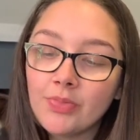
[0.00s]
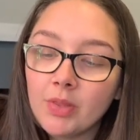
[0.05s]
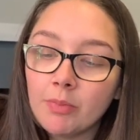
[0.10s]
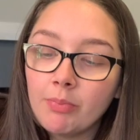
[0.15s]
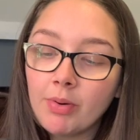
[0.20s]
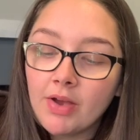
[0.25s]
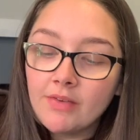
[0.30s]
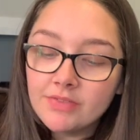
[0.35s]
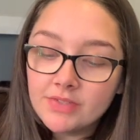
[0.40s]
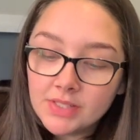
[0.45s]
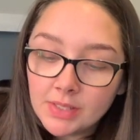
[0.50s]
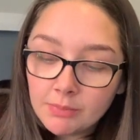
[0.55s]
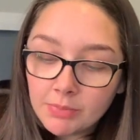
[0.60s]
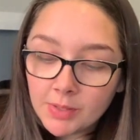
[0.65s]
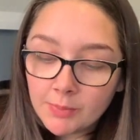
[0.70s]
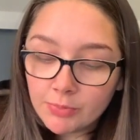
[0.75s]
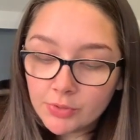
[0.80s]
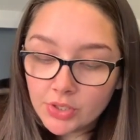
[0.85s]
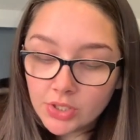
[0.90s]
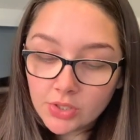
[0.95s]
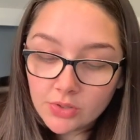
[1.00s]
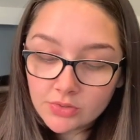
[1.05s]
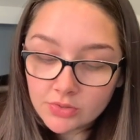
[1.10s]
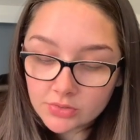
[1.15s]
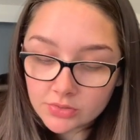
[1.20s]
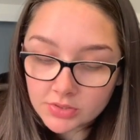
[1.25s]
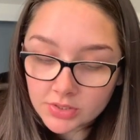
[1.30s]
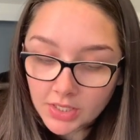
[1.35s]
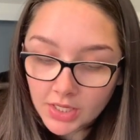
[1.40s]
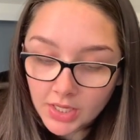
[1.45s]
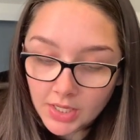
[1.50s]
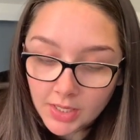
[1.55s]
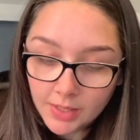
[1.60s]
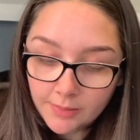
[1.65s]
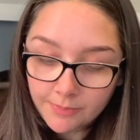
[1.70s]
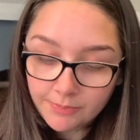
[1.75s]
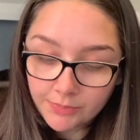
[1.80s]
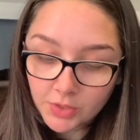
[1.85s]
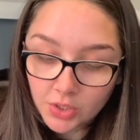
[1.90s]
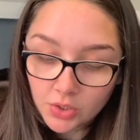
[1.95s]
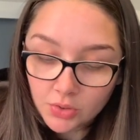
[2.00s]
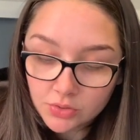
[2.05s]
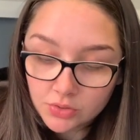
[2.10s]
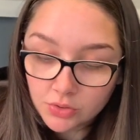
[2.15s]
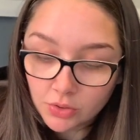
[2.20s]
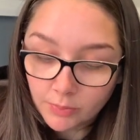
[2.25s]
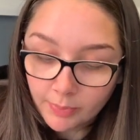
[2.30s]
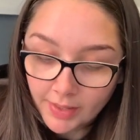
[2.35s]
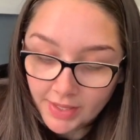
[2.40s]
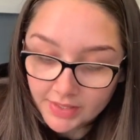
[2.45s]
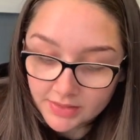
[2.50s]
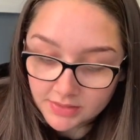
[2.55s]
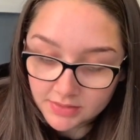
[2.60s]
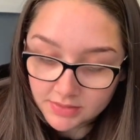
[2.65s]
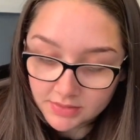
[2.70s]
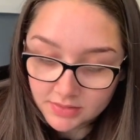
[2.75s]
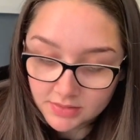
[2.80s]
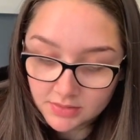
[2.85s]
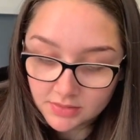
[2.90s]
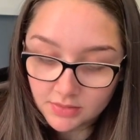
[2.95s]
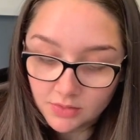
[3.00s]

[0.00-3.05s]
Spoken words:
But I've seen people use cuticle pens